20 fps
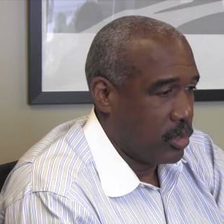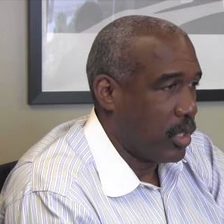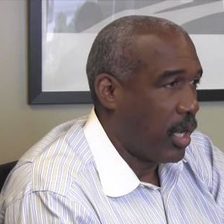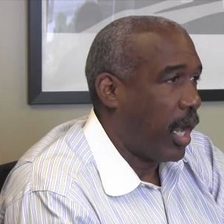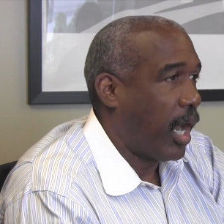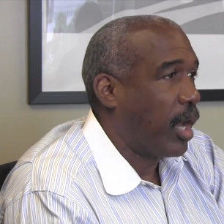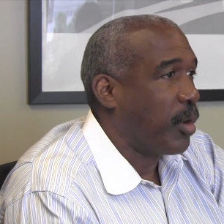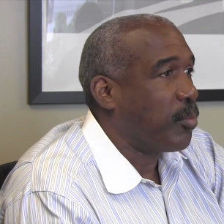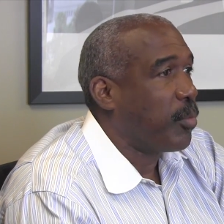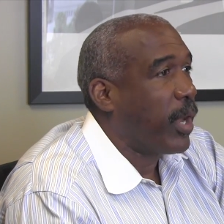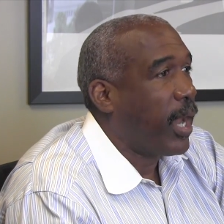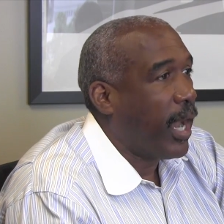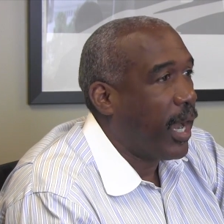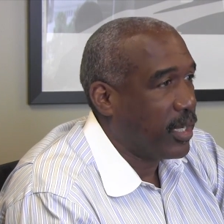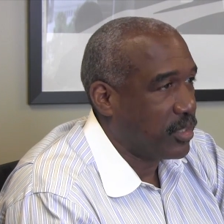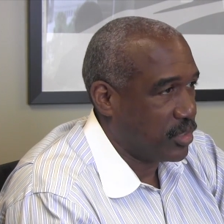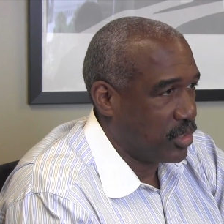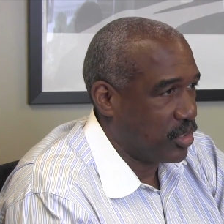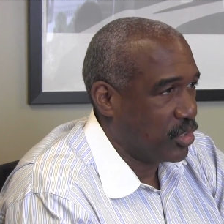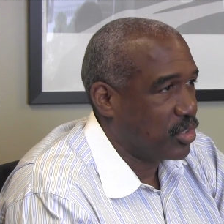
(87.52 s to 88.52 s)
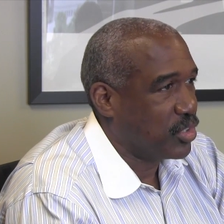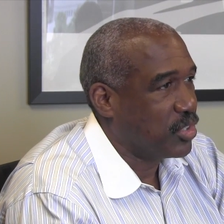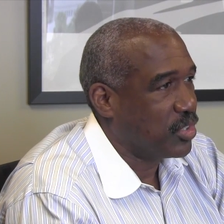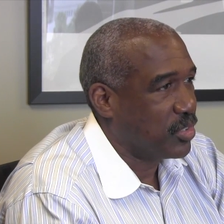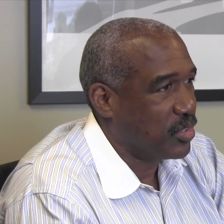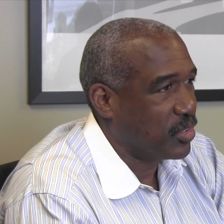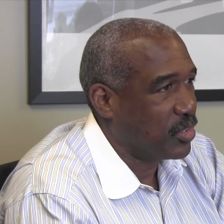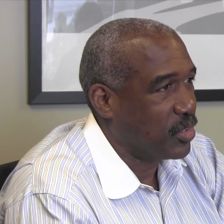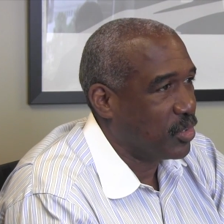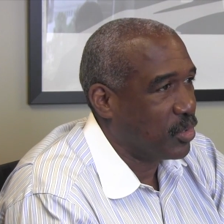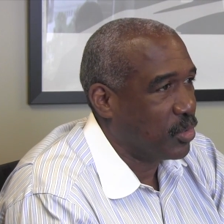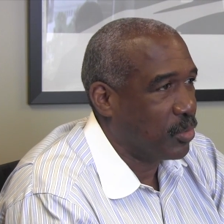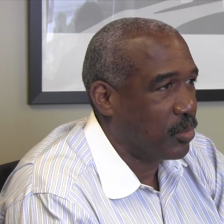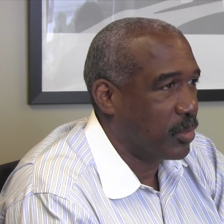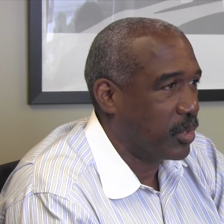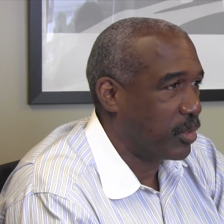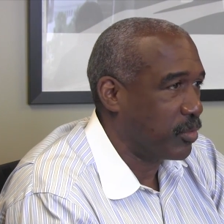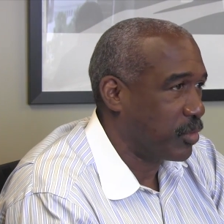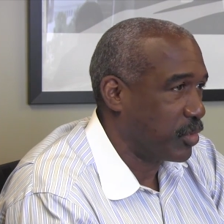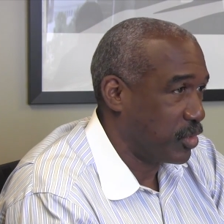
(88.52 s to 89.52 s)
time passes, you know,
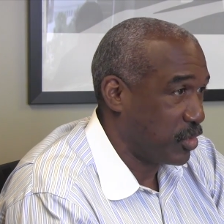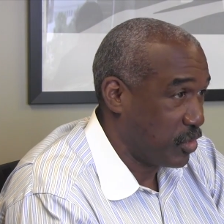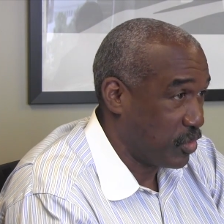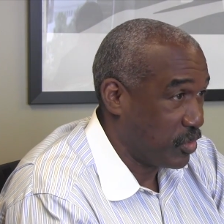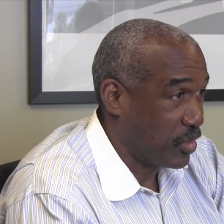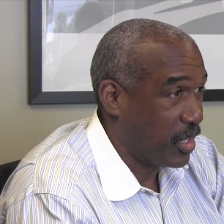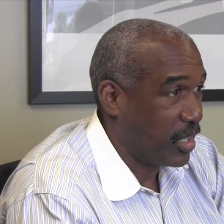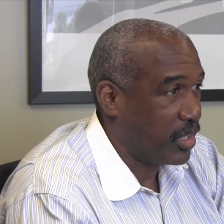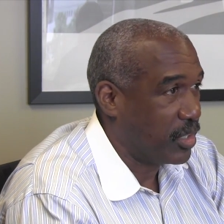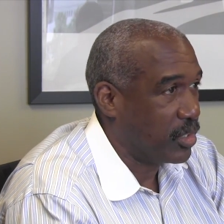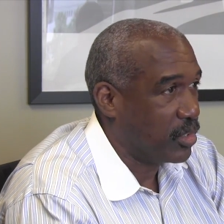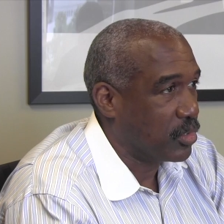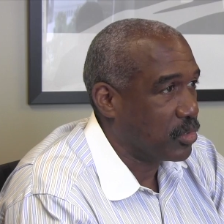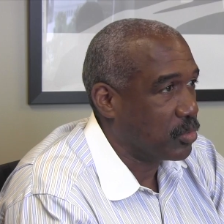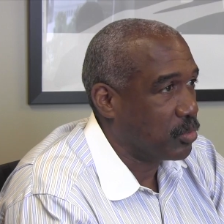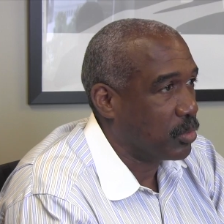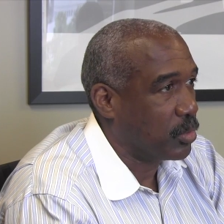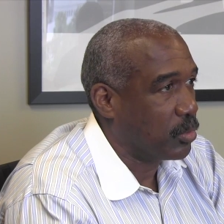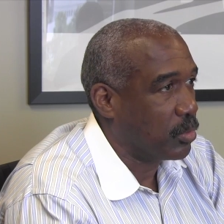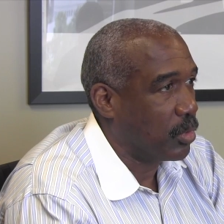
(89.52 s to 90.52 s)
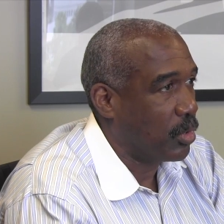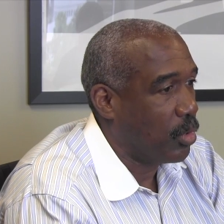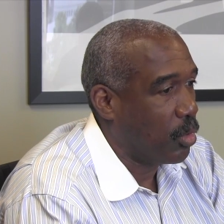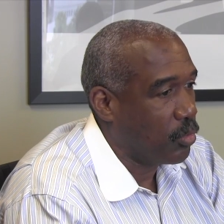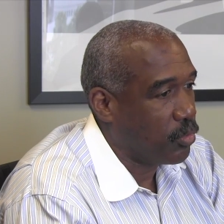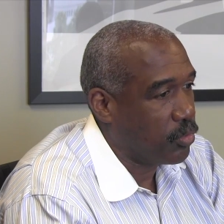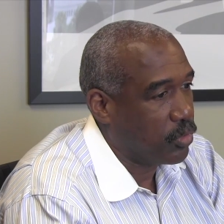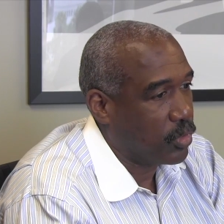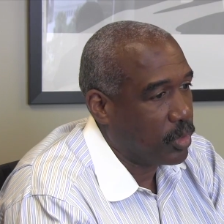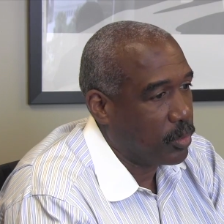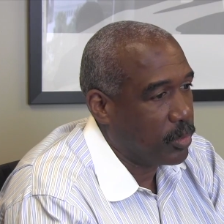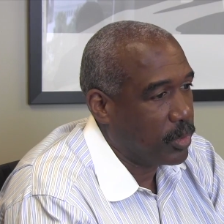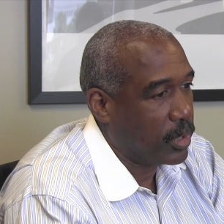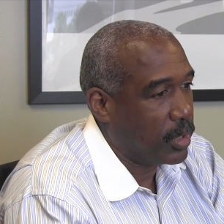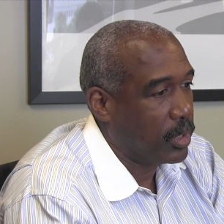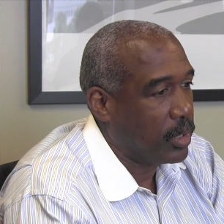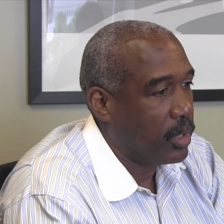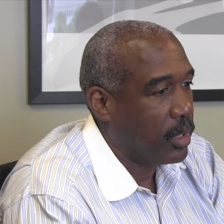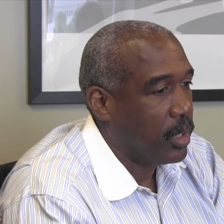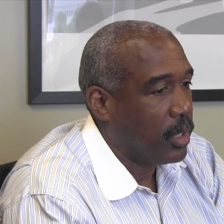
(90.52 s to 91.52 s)
whatever year that is, we will hopefully
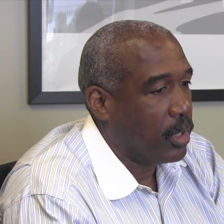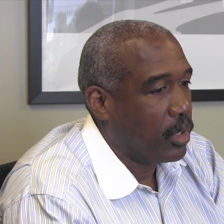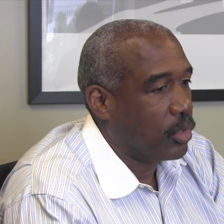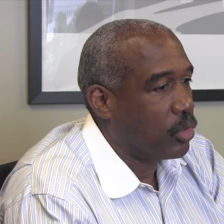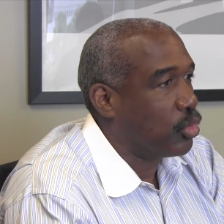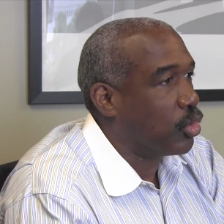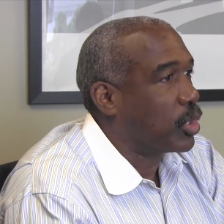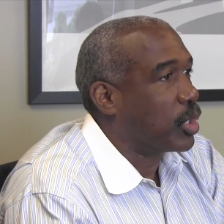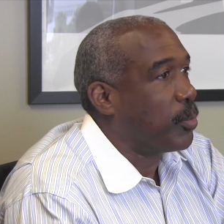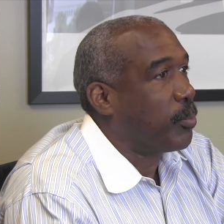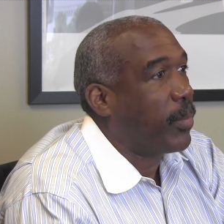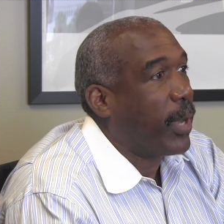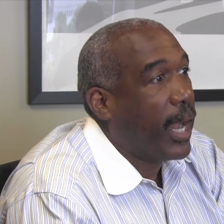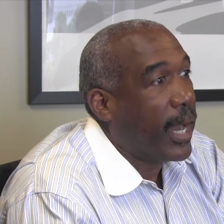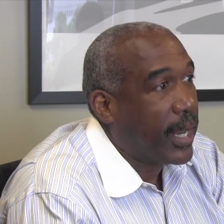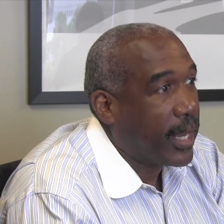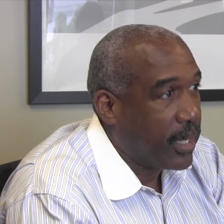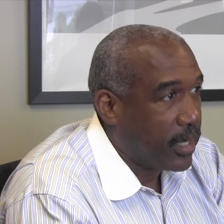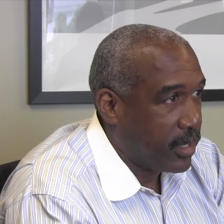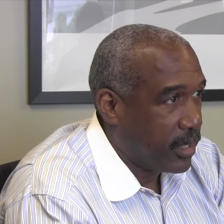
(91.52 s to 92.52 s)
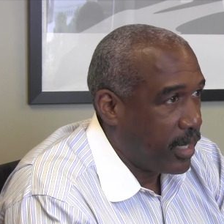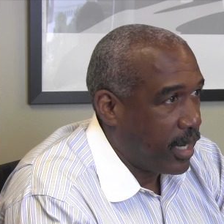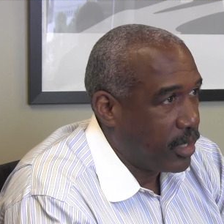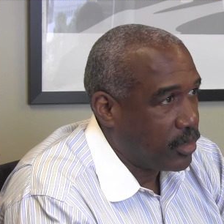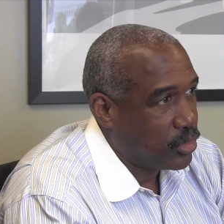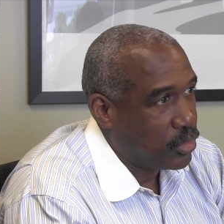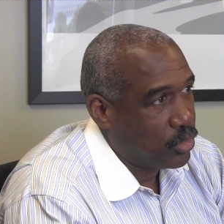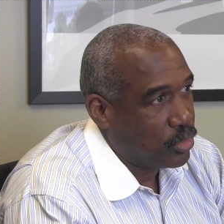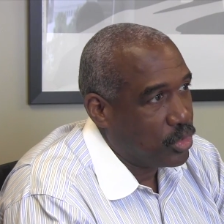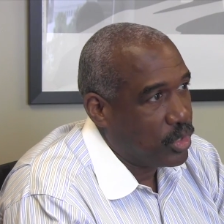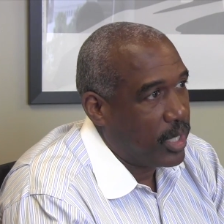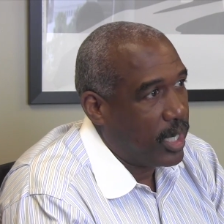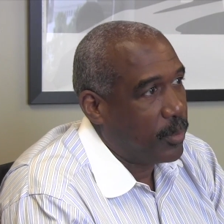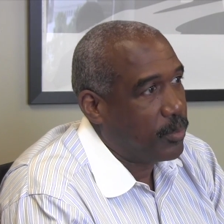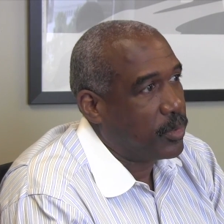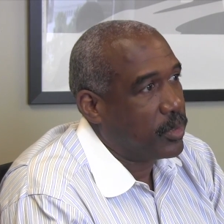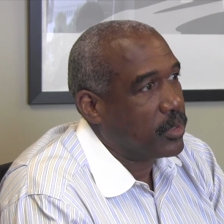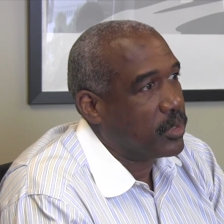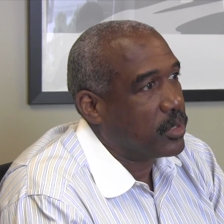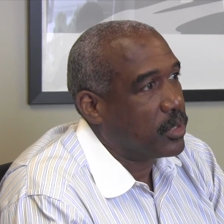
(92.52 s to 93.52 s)
be looking back at a national
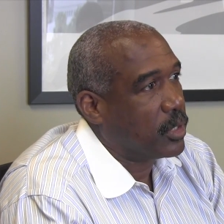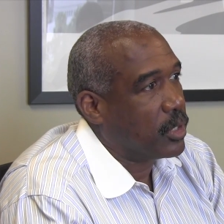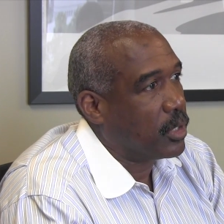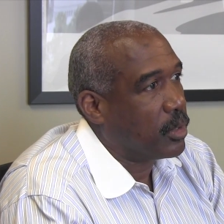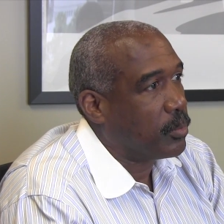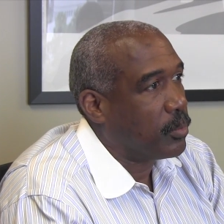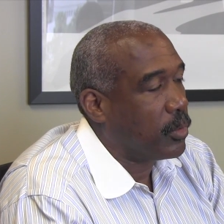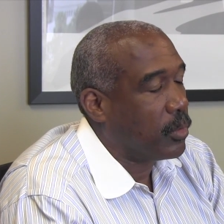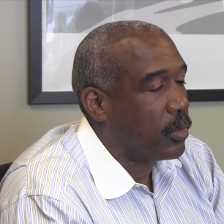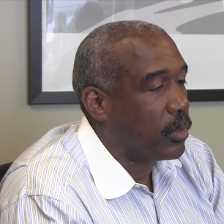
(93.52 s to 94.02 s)
championship.